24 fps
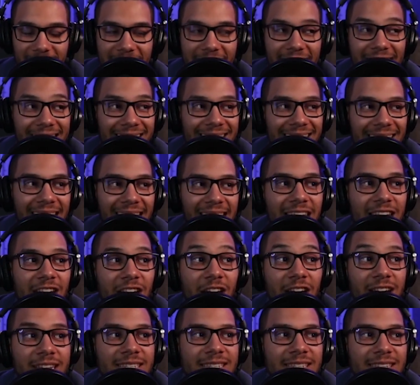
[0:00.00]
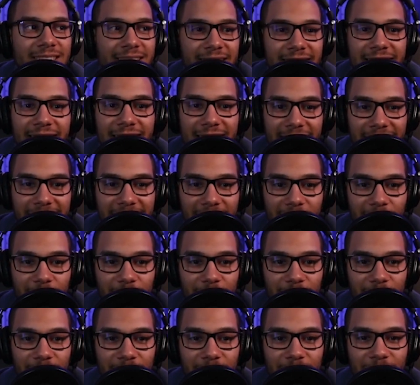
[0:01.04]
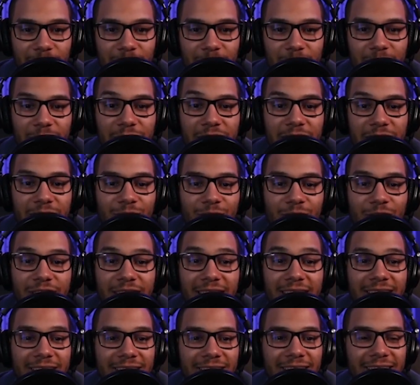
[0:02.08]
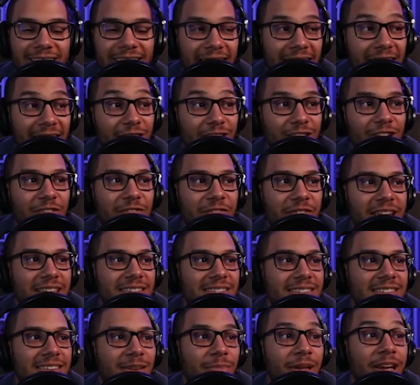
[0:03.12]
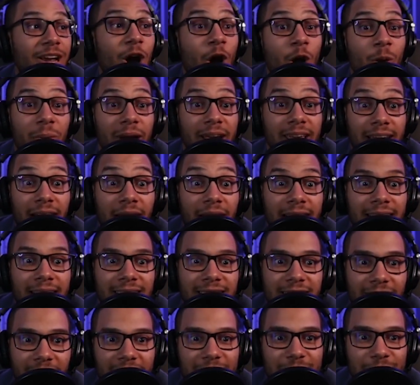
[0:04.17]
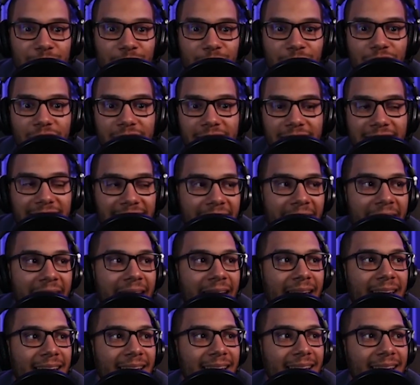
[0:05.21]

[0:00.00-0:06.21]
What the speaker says: And I can't unsee it now. When I look at character faces, I'm like, oh my god, it does look like a cat.